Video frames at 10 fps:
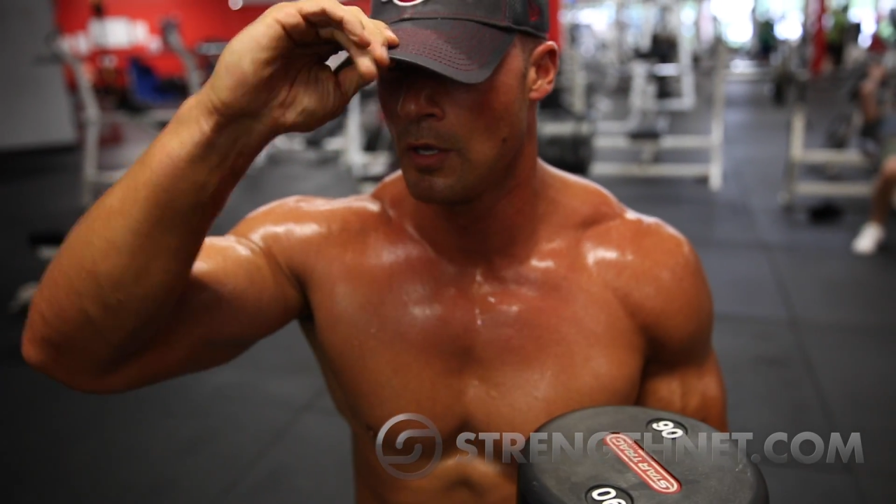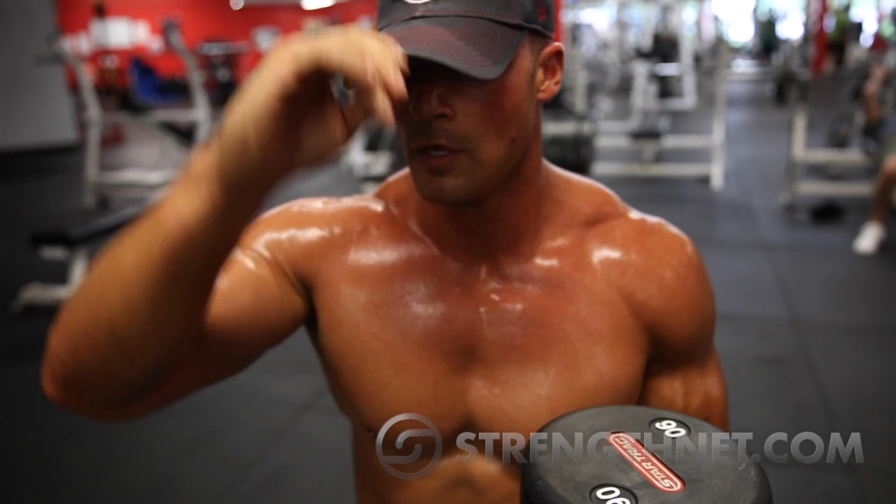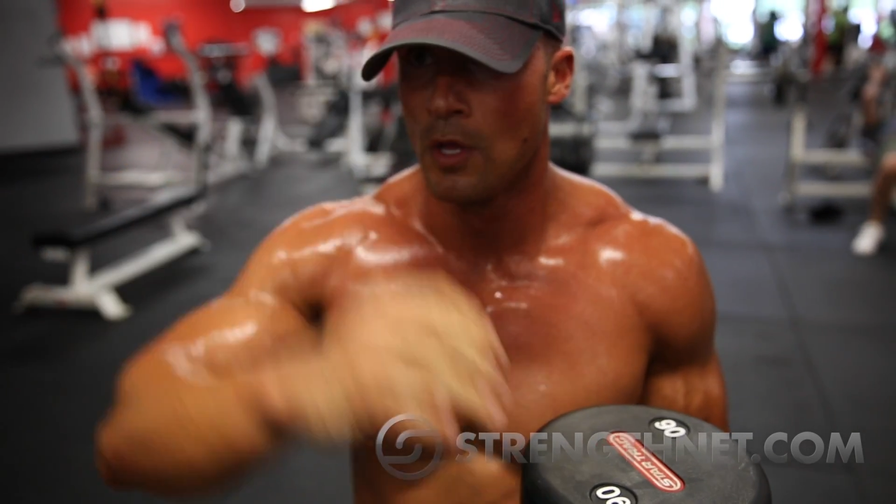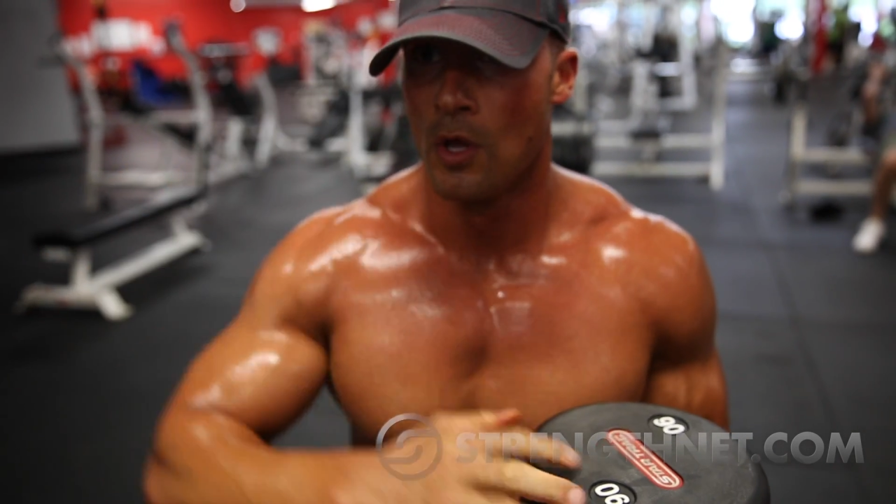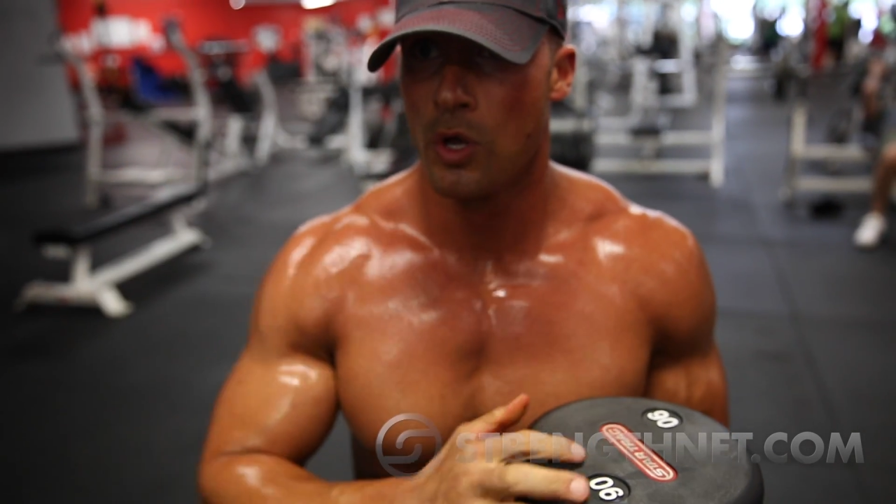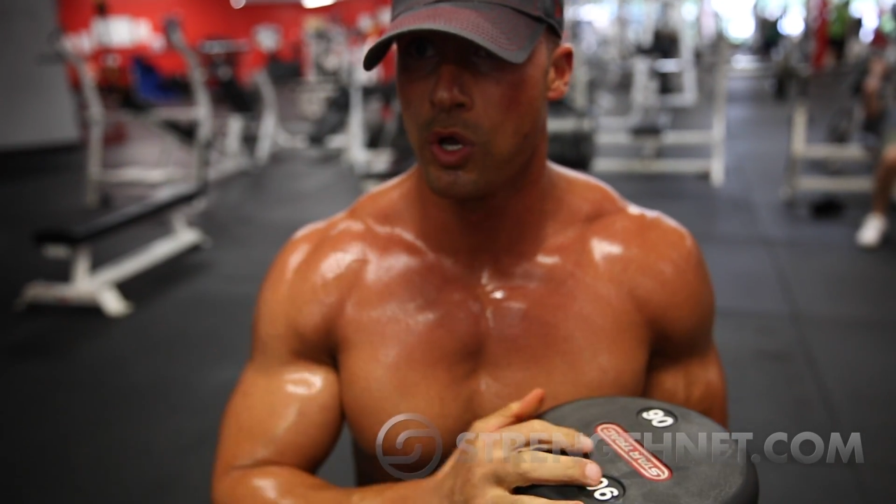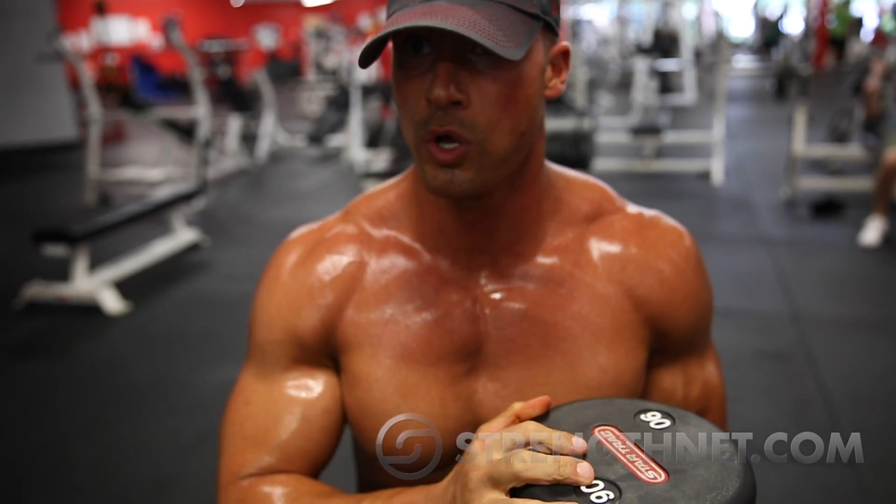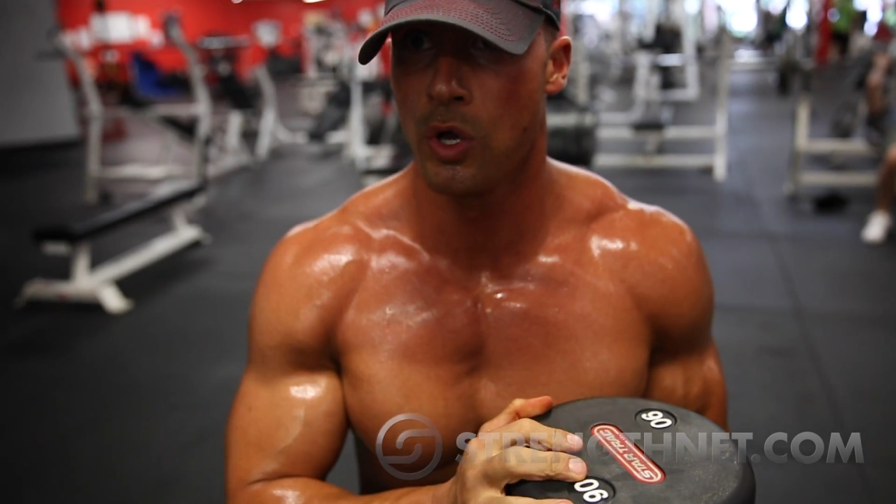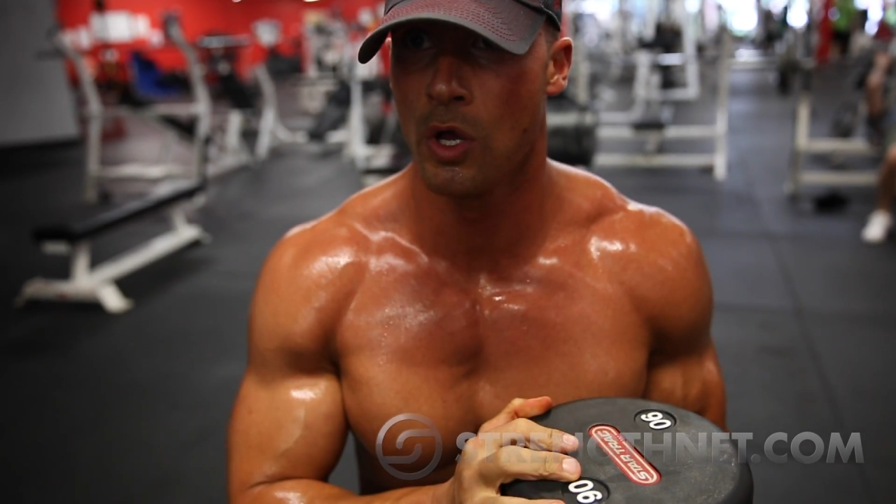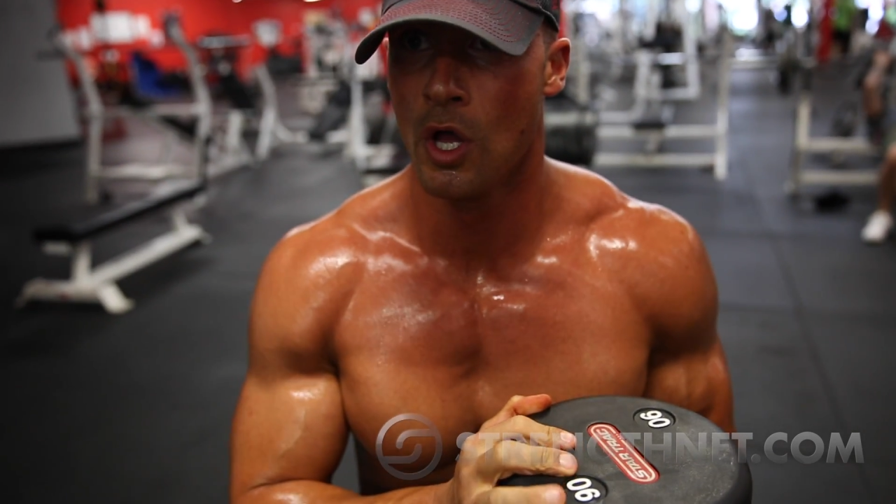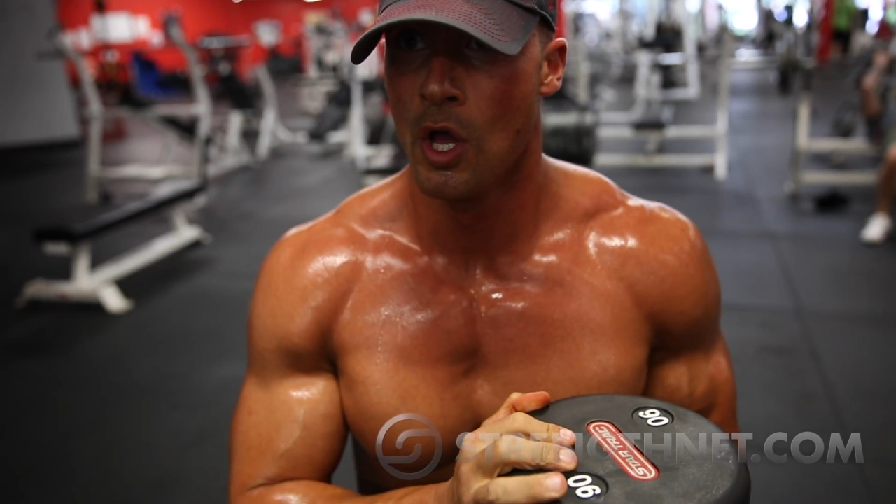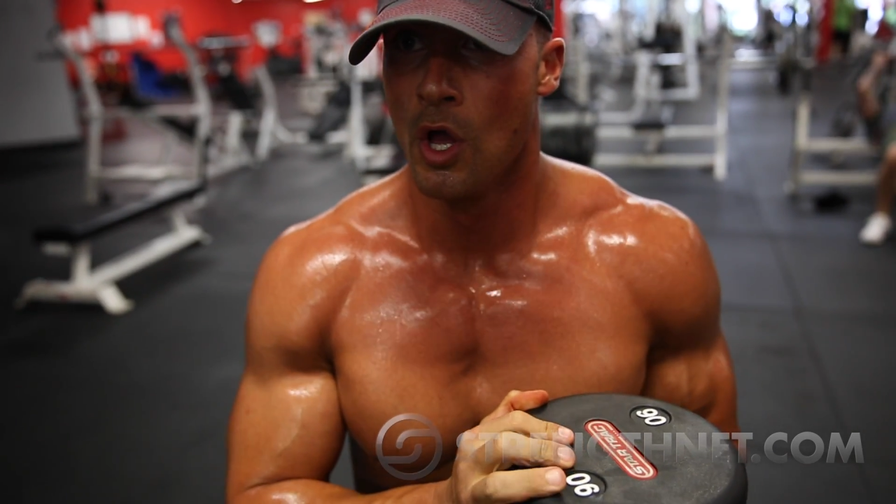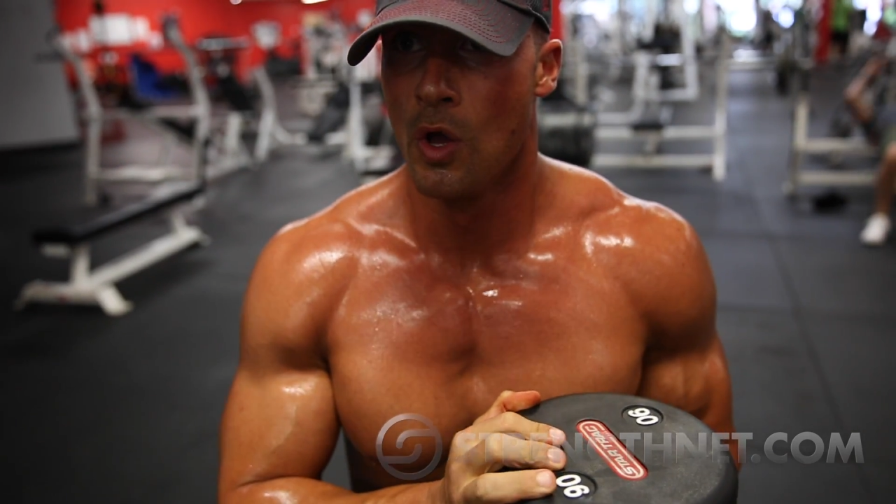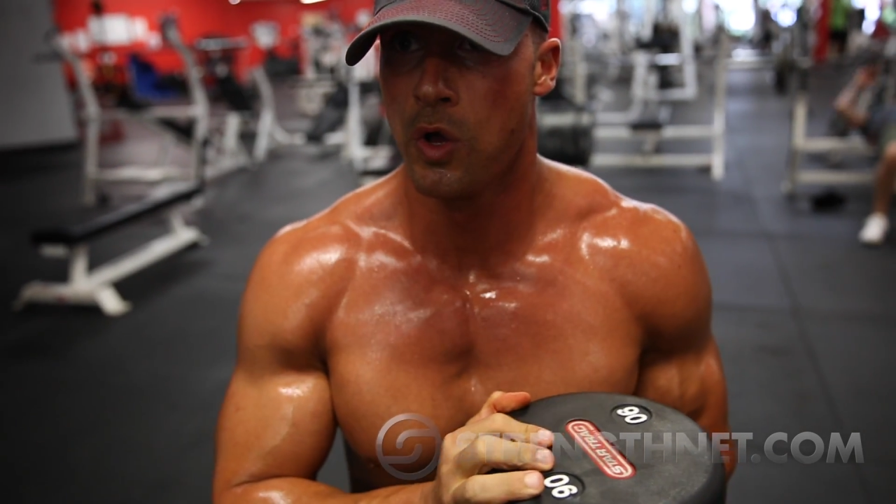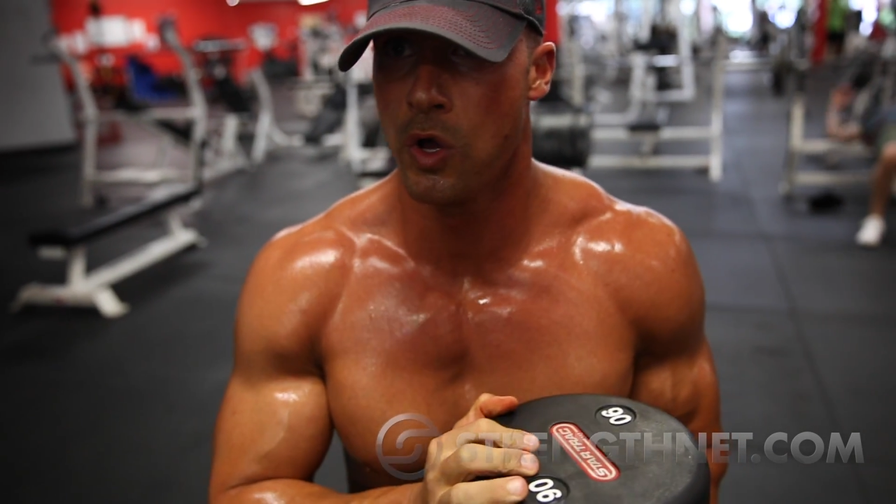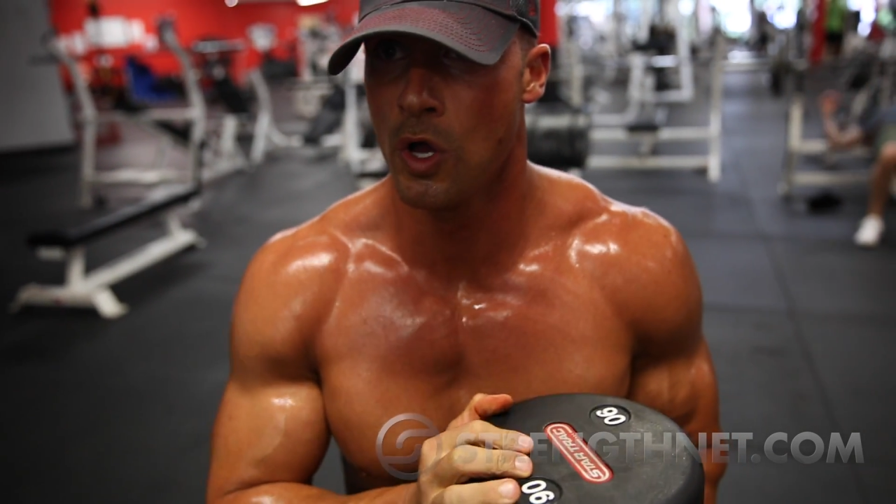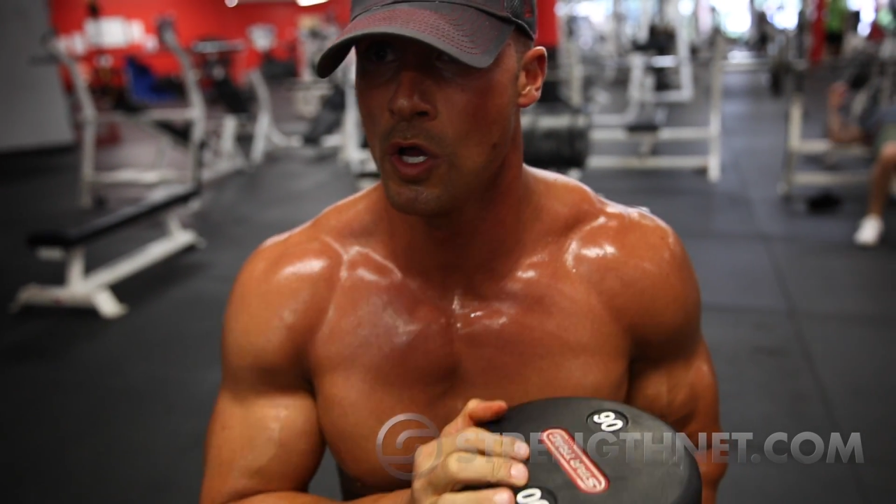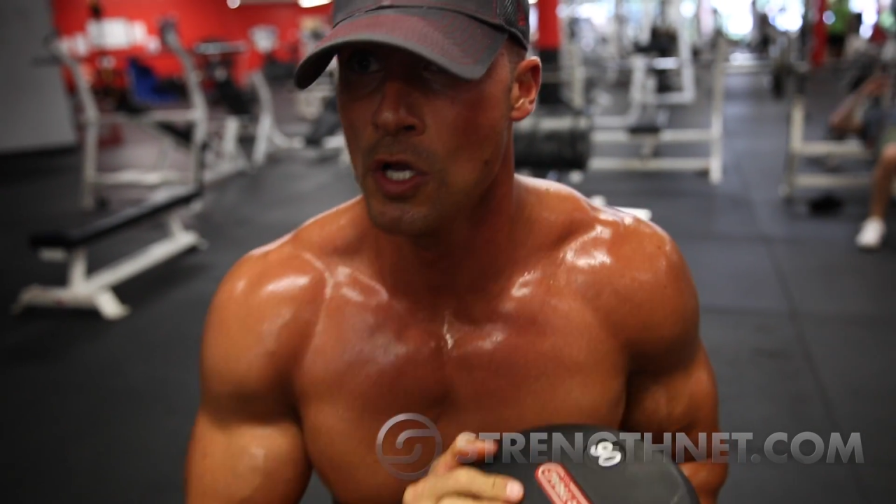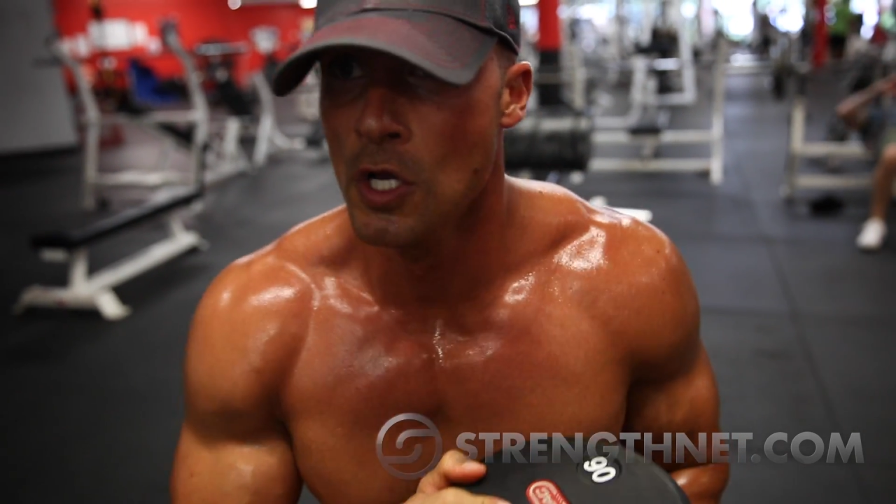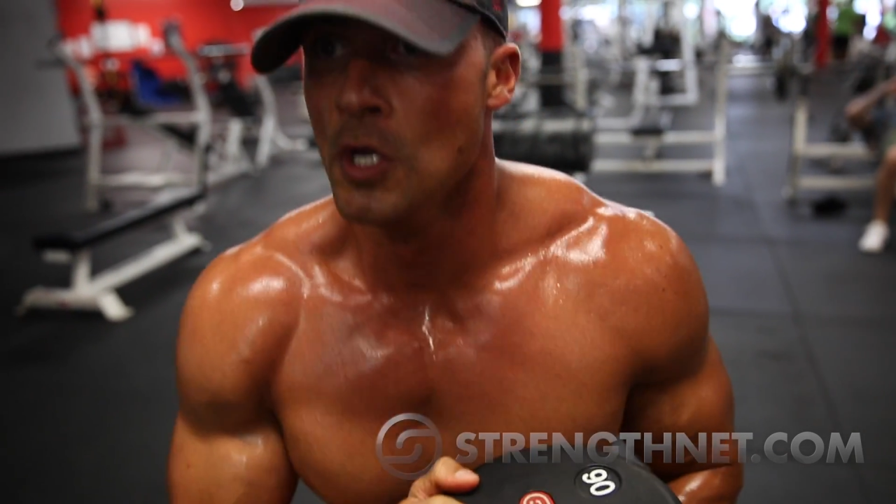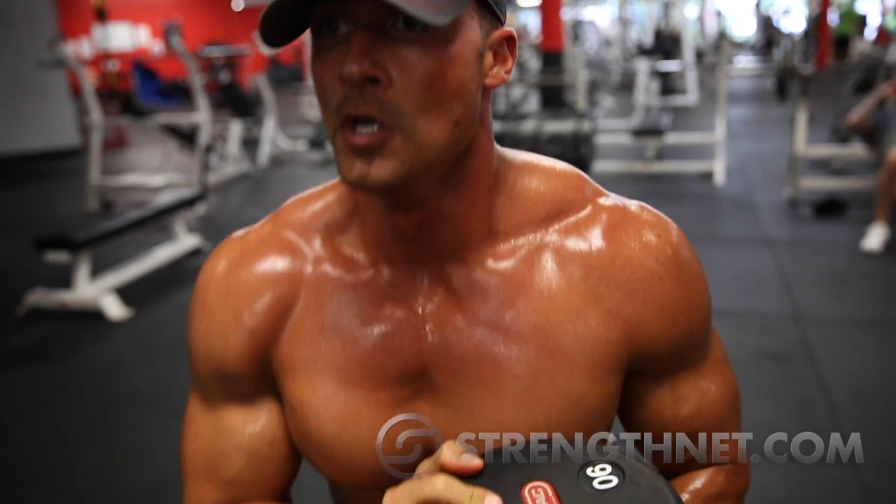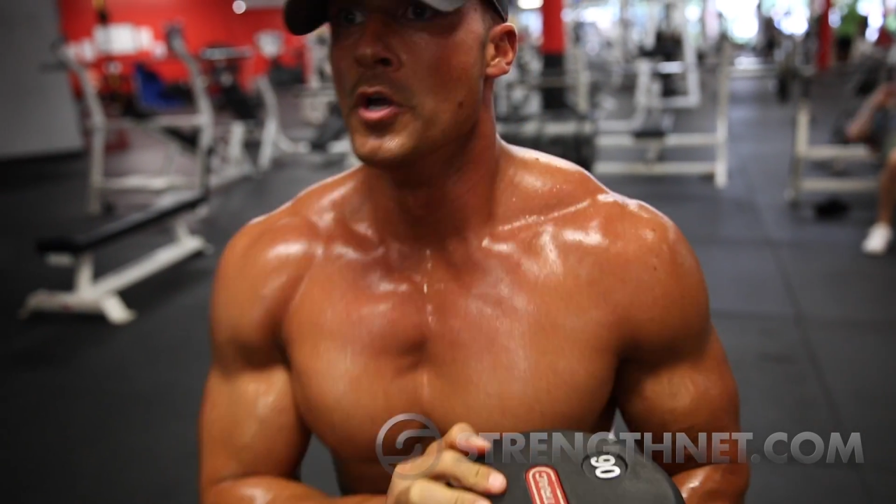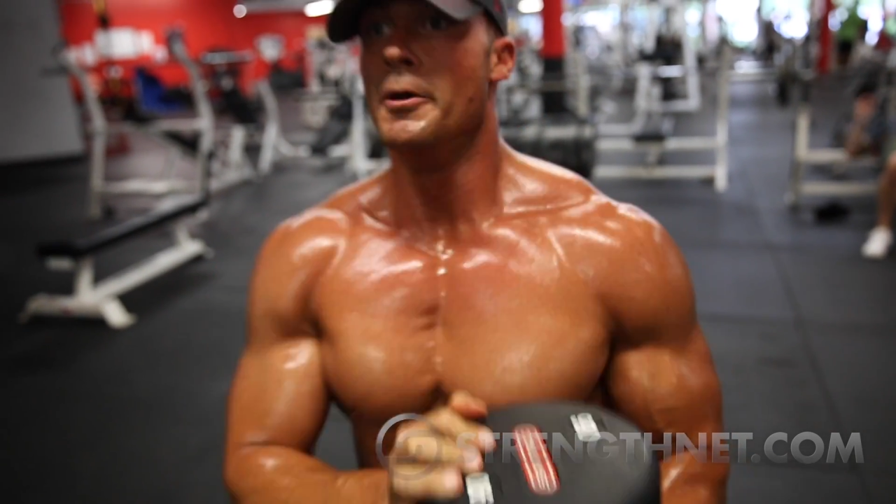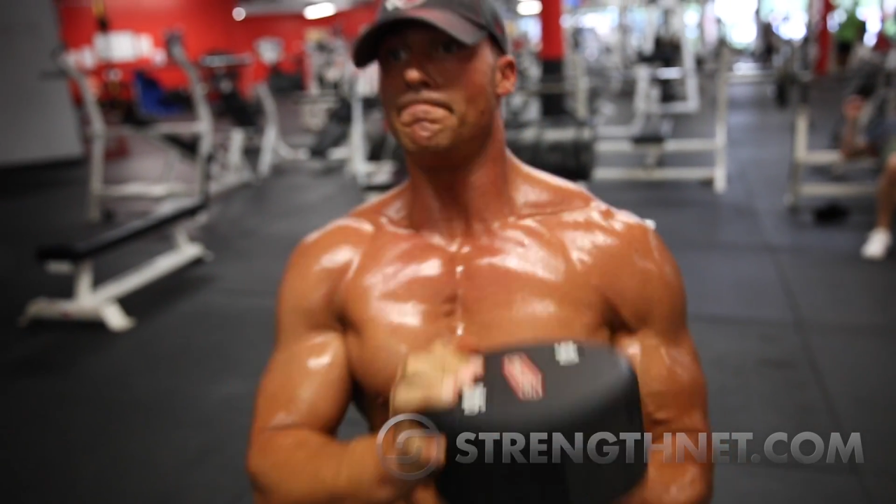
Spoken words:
a walk down memory lane.